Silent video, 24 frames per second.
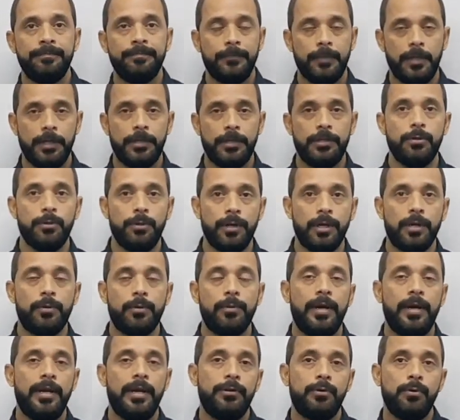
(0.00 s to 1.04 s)
that you
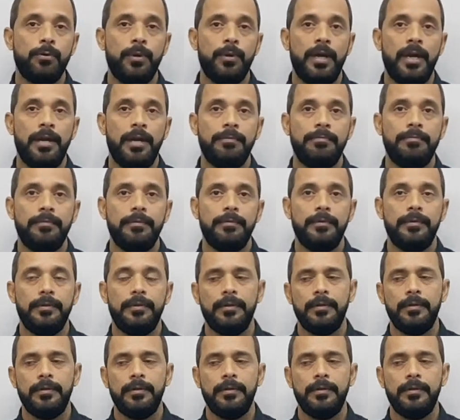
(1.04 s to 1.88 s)
require to have.